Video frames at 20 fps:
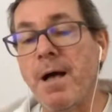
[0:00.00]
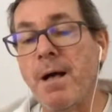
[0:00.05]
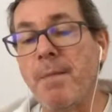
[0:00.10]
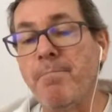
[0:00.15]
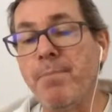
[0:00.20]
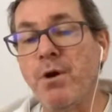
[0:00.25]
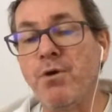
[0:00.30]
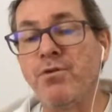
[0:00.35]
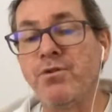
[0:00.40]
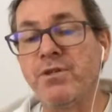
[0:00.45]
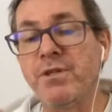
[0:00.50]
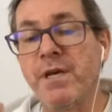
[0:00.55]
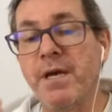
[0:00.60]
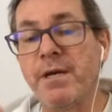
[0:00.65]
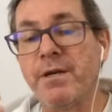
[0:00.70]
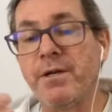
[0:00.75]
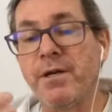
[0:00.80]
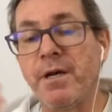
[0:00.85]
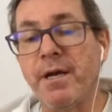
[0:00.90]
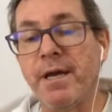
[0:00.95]
both
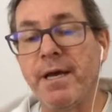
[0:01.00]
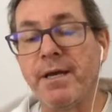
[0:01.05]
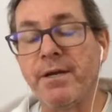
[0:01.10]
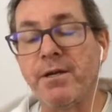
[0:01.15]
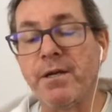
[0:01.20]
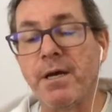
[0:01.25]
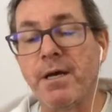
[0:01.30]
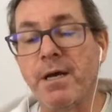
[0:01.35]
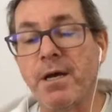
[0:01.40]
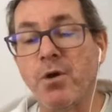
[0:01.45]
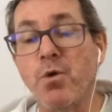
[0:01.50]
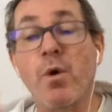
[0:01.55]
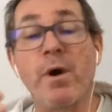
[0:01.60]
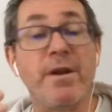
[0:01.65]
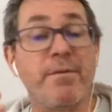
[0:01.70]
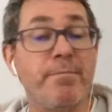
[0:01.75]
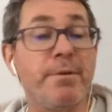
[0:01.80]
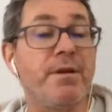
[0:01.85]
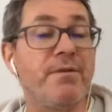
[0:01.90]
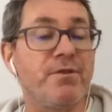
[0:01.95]
Dan and I had
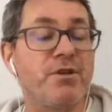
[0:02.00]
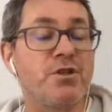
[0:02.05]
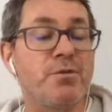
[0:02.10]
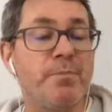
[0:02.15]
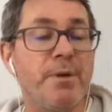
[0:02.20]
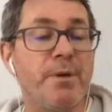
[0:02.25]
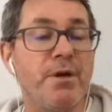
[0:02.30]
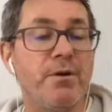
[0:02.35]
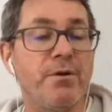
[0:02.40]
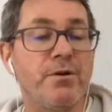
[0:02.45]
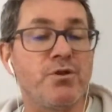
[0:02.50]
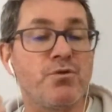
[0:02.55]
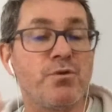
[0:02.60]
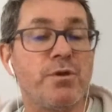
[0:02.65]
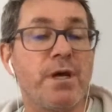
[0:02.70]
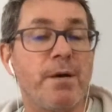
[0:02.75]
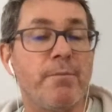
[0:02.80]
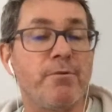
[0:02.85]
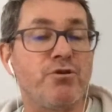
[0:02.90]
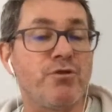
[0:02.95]
quite a bit of experience with
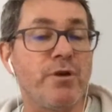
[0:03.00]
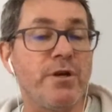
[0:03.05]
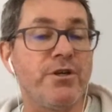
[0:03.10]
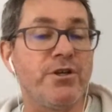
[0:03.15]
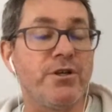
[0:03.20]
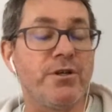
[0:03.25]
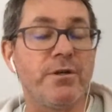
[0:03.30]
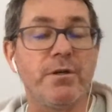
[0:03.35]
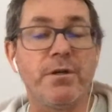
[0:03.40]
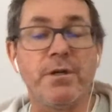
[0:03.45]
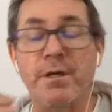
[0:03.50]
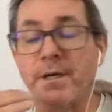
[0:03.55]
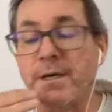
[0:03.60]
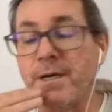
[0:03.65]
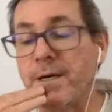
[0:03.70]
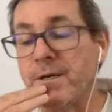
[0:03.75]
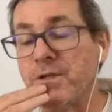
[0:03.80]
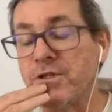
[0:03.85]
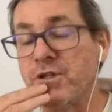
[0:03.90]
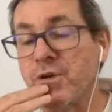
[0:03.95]
arbitration,
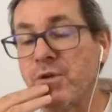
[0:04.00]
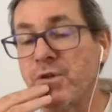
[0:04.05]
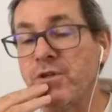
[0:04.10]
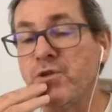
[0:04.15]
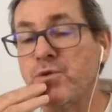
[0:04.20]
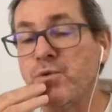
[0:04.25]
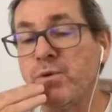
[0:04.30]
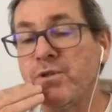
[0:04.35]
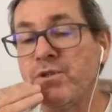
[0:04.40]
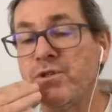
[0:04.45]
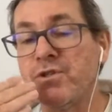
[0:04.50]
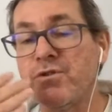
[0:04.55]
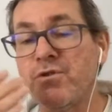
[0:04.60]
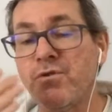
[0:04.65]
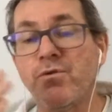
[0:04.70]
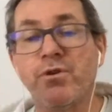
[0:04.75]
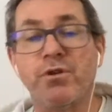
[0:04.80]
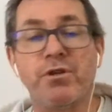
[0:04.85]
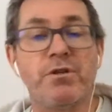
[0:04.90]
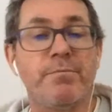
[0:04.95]
so this was
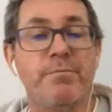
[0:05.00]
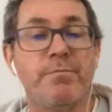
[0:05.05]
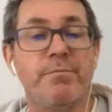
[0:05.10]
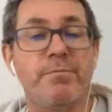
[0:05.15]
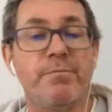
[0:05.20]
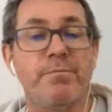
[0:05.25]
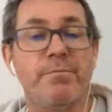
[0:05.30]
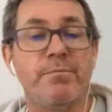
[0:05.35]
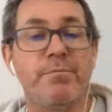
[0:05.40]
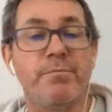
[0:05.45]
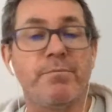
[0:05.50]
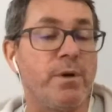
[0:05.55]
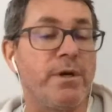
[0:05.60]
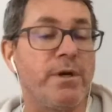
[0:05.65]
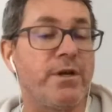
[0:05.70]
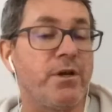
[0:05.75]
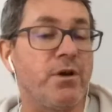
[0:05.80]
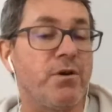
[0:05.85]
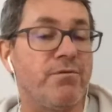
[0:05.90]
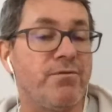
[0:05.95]
thought to be an obvious way
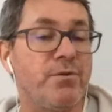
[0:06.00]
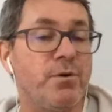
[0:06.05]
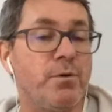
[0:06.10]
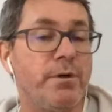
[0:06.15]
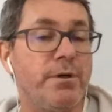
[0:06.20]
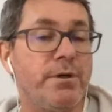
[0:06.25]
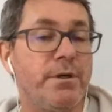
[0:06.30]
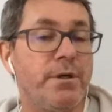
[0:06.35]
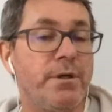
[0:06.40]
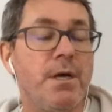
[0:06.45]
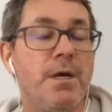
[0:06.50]
to go forward.